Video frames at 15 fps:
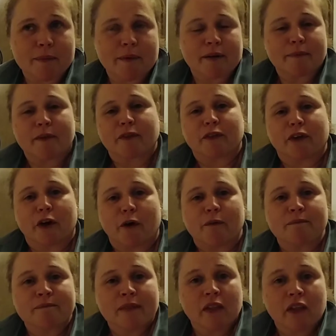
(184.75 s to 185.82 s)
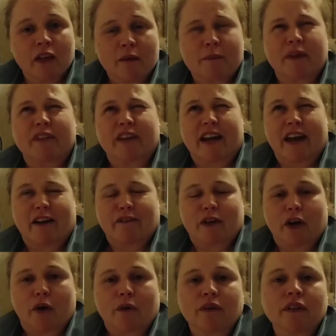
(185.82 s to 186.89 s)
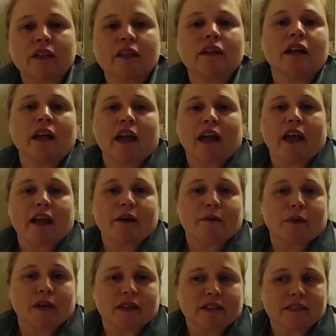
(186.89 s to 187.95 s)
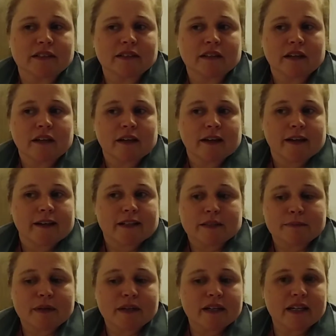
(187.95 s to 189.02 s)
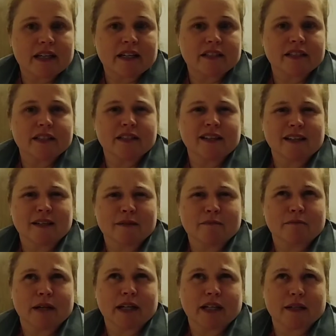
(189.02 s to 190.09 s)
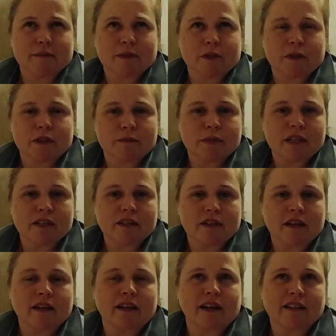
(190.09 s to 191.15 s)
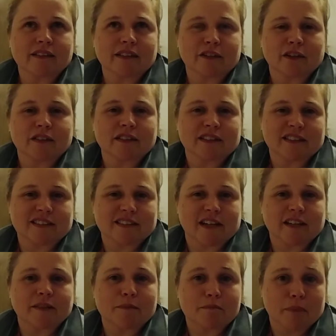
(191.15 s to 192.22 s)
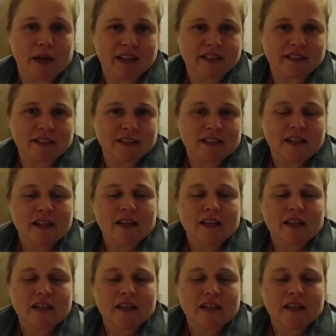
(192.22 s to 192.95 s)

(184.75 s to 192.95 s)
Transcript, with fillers: up about a month ago, month and a half ago. It was, it's been an easy breakup, so to speak. Yes, it hurts and it sucks, but